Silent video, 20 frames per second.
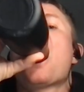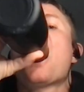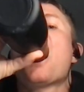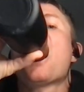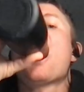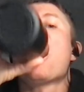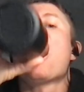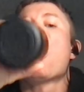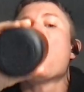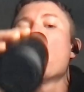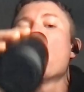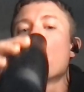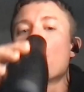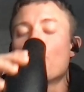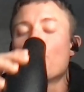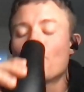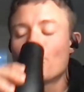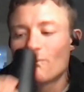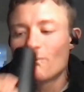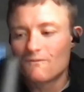
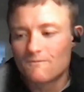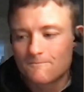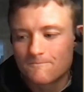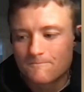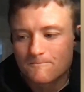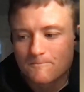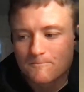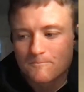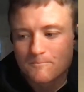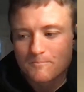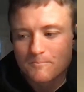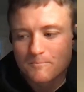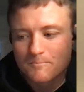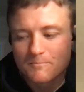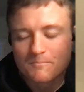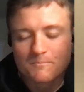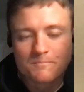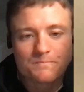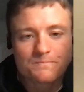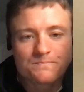
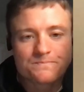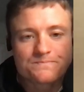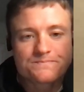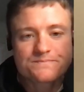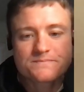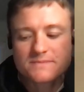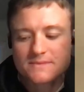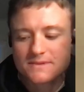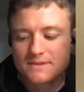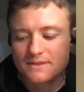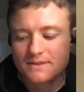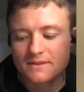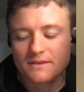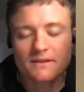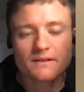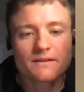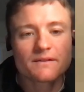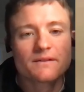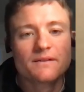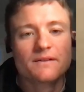
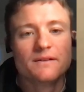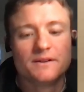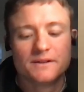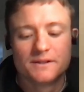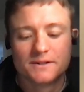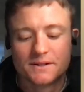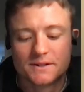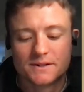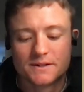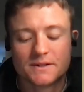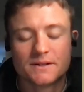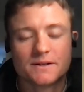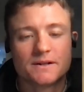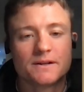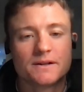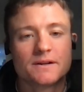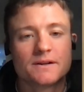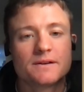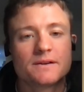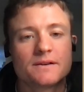
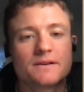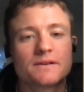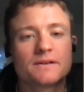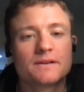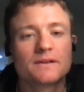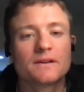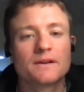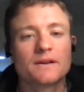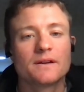No words are spoken by the person on screen.